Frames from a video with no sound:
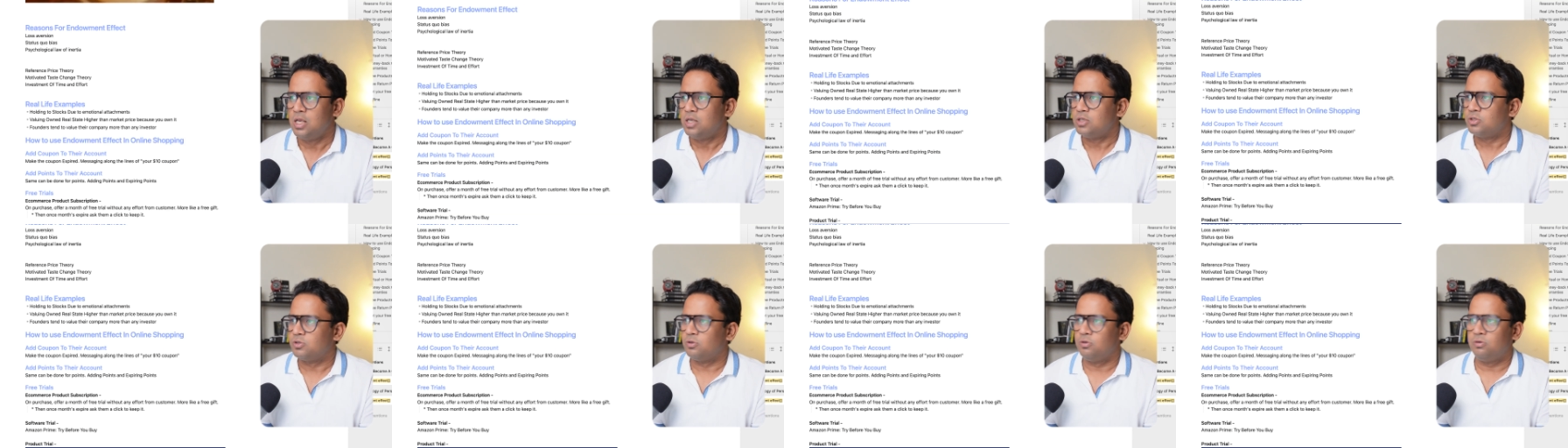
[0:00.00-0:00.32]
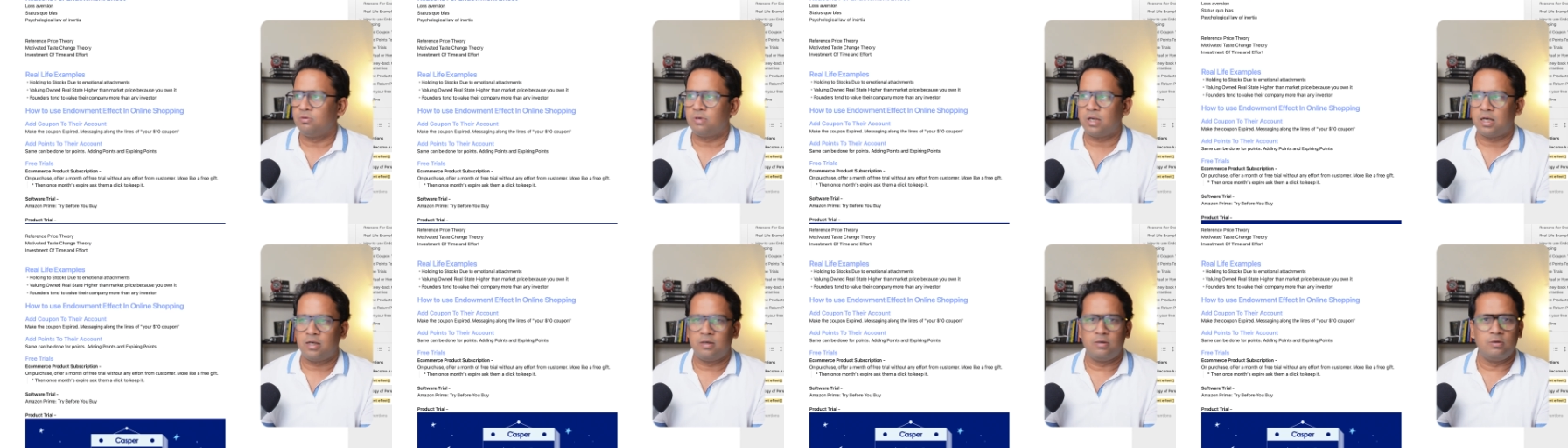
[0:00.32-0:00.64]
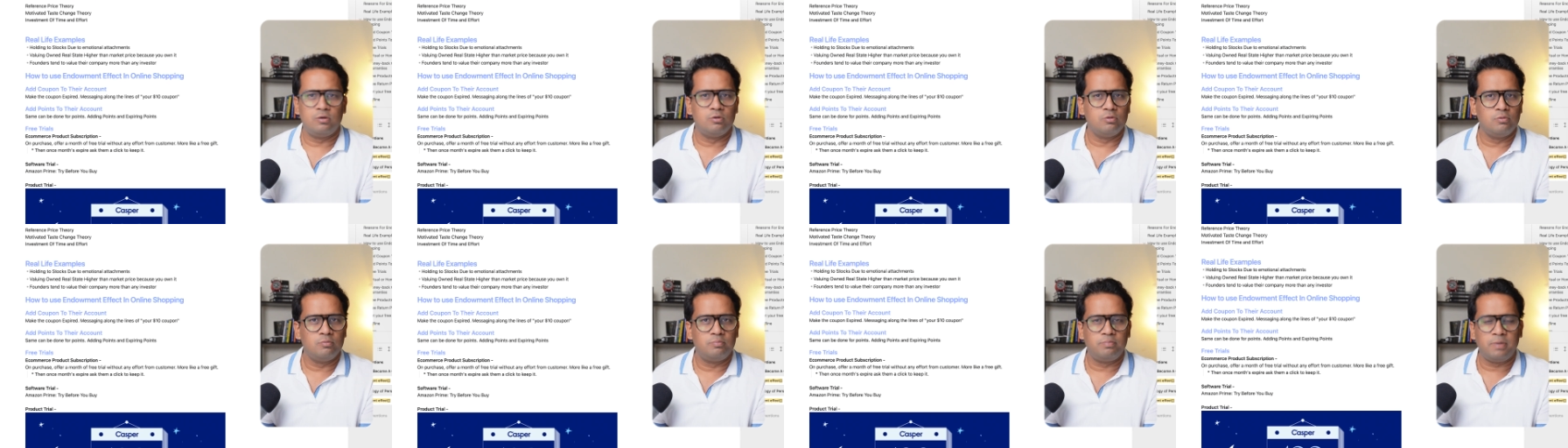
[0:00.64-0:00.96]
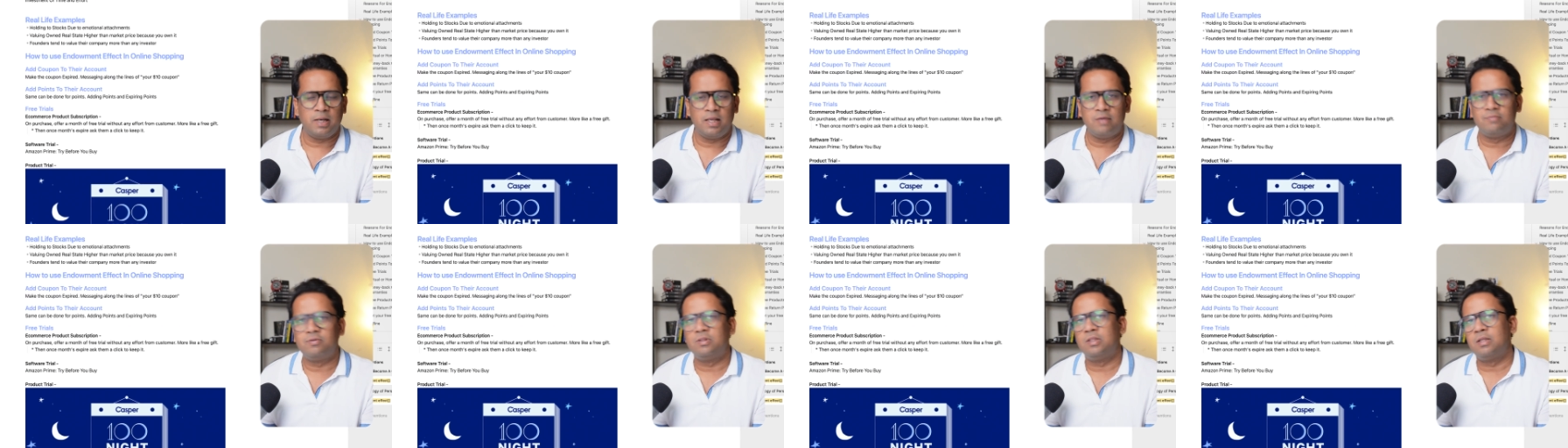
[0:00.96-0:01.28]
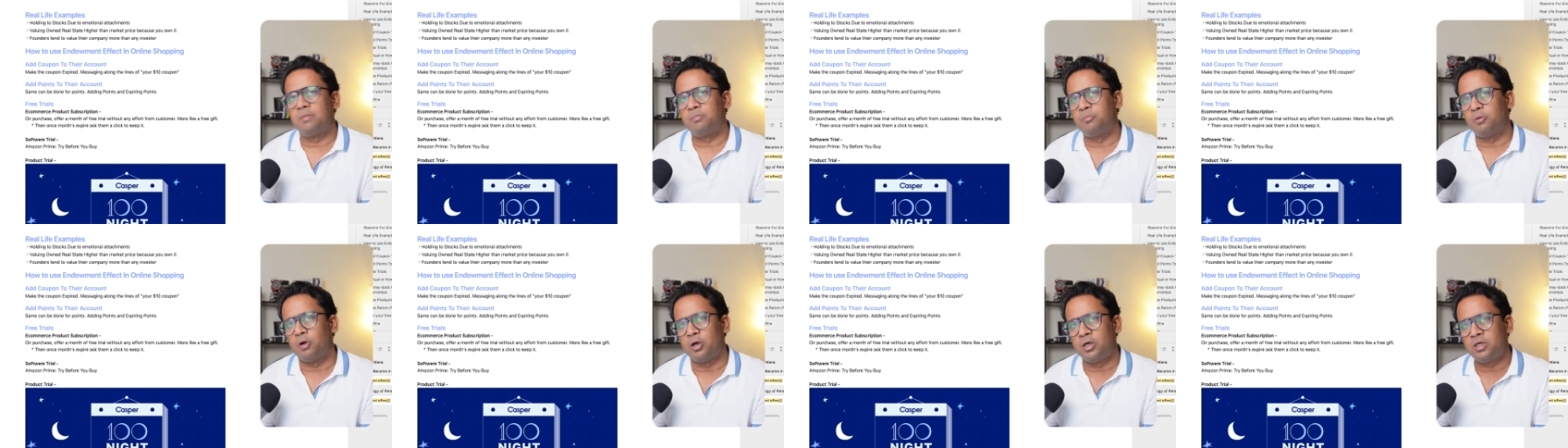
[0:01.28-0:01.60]
So you can do play with the
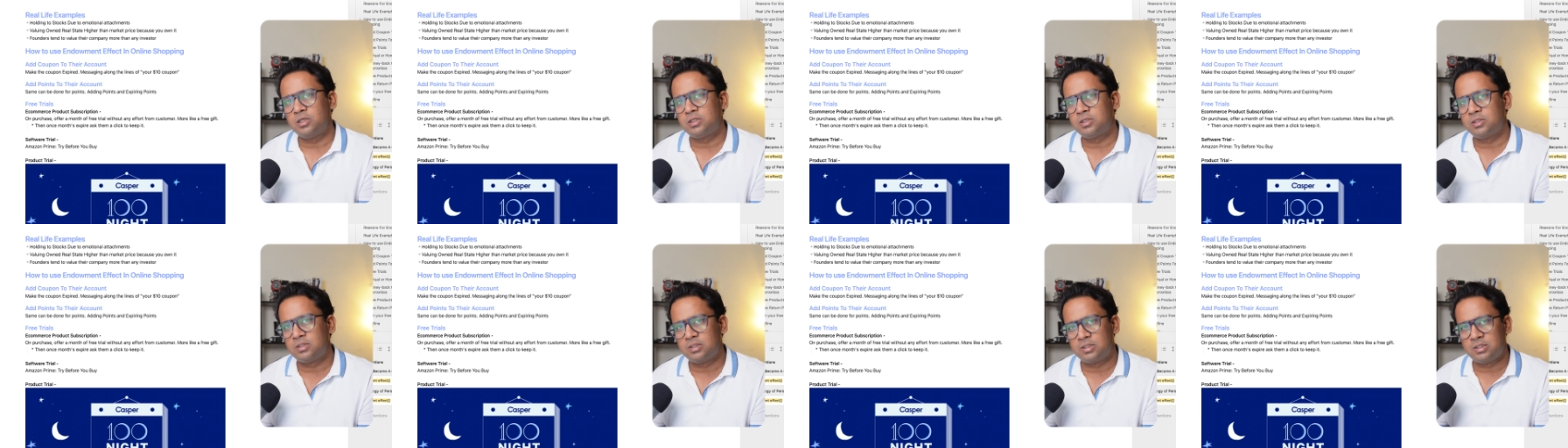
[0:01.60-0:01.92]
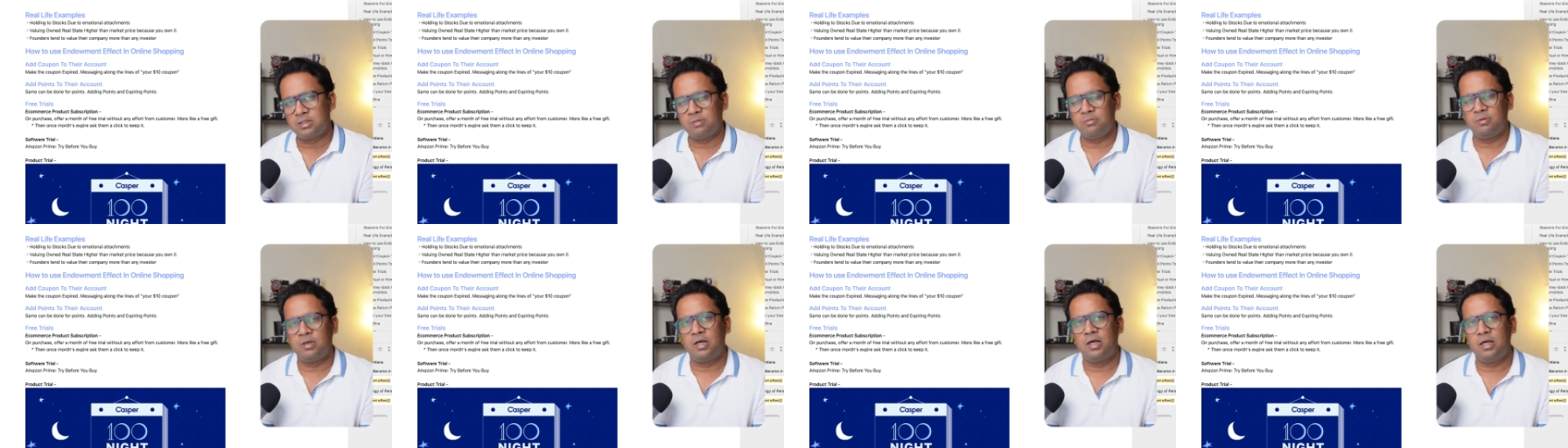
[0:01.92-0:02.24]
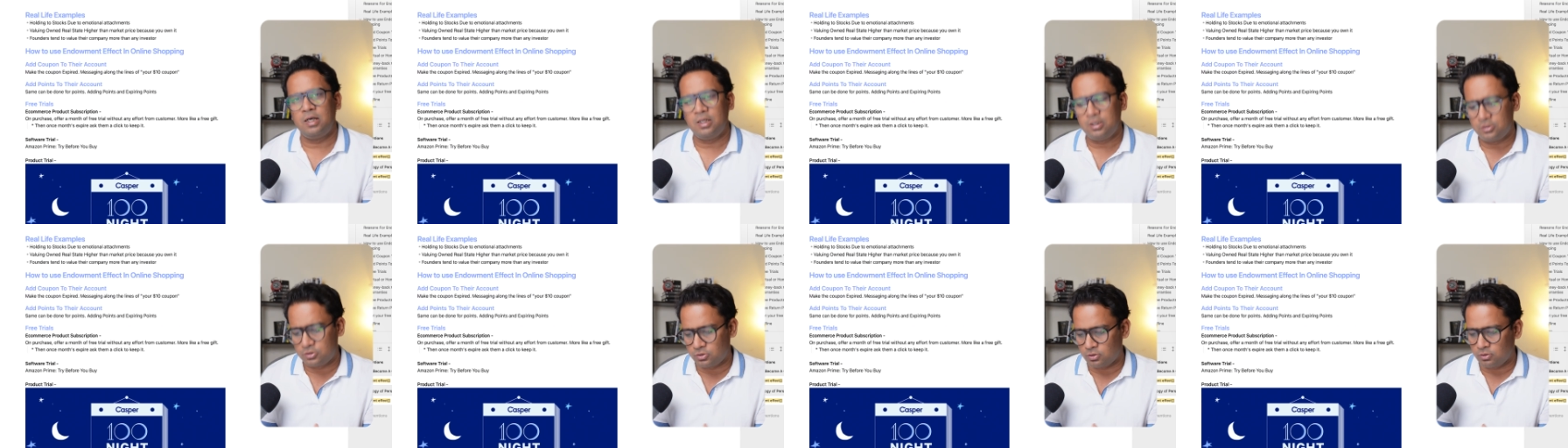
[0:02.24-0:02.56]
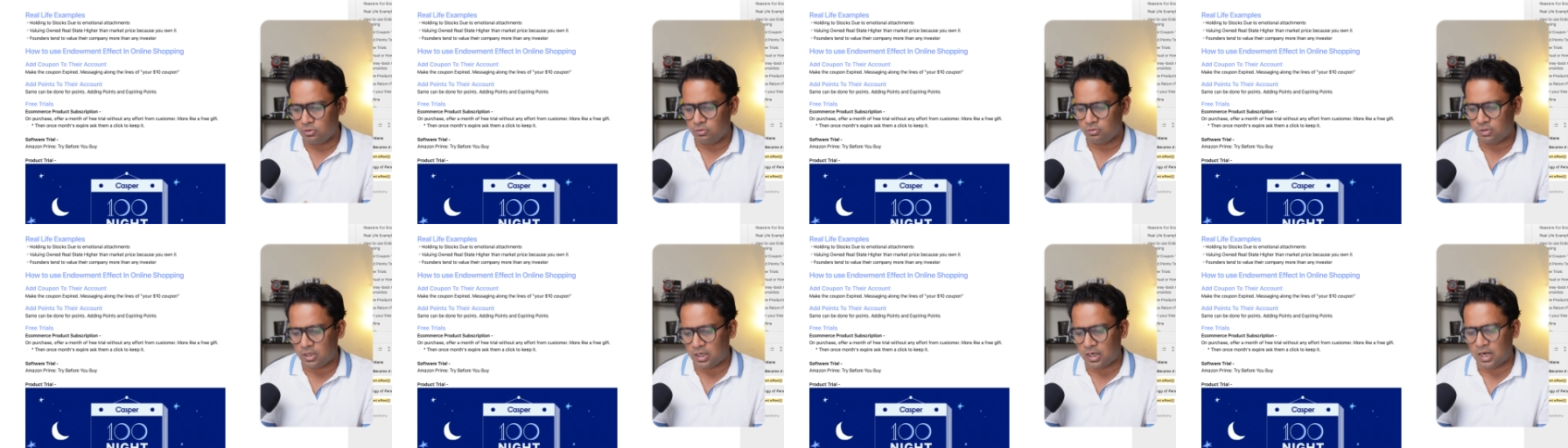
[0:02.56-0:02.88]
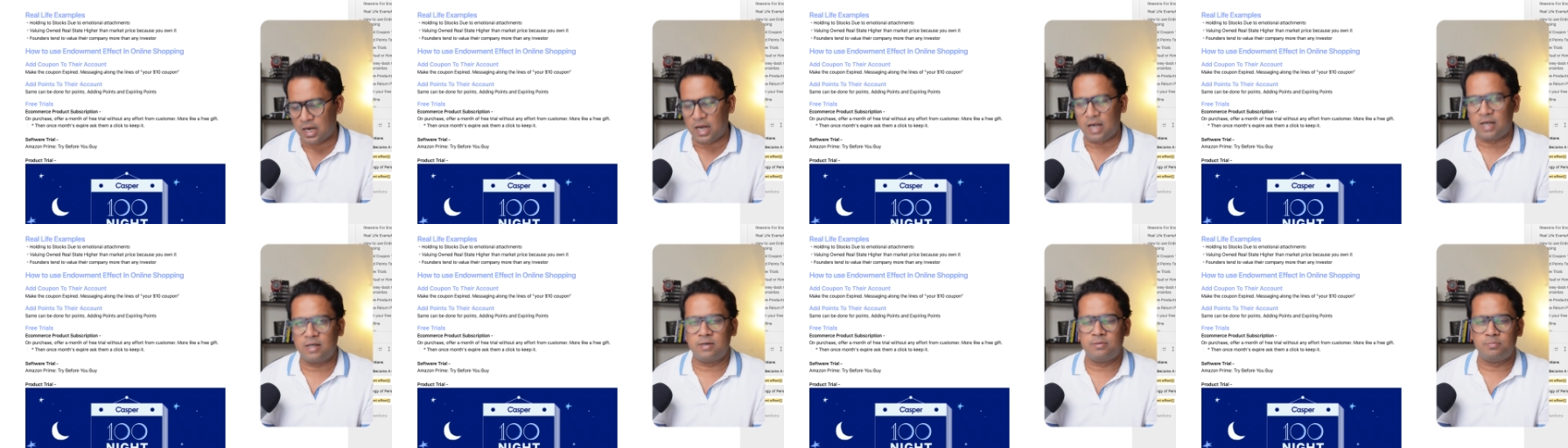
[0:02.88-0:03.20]
points similarly. So you can
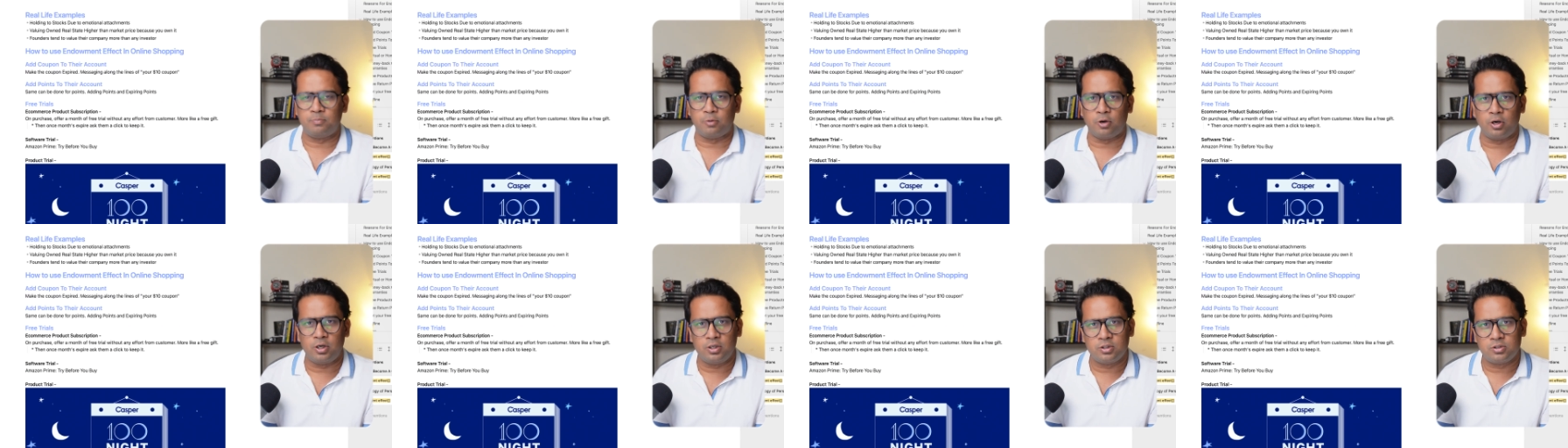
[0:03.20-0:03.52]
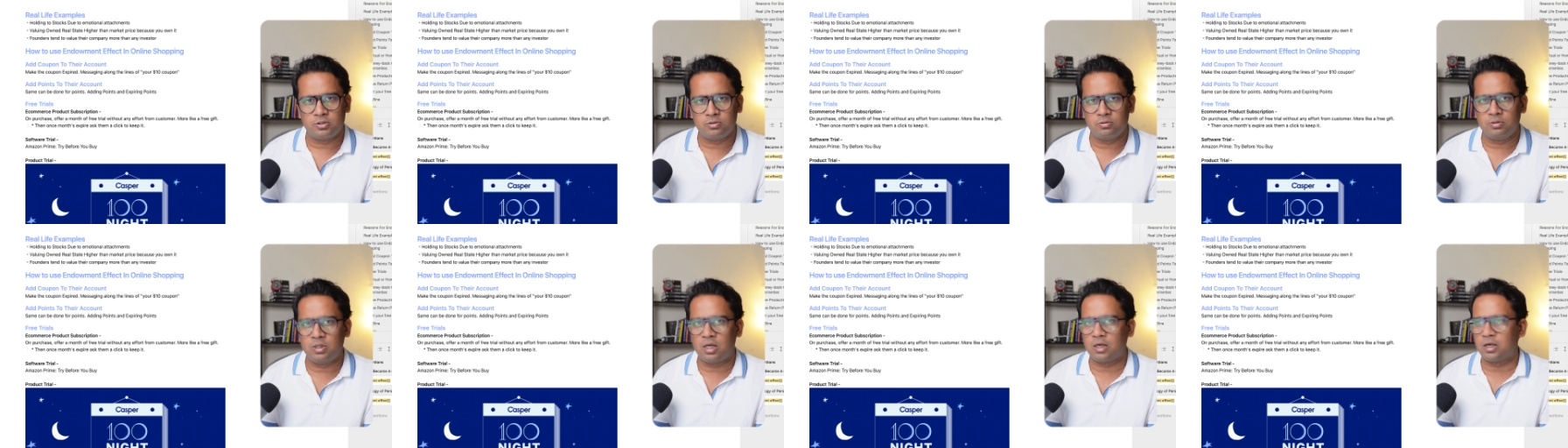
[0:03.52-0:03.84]
add points to the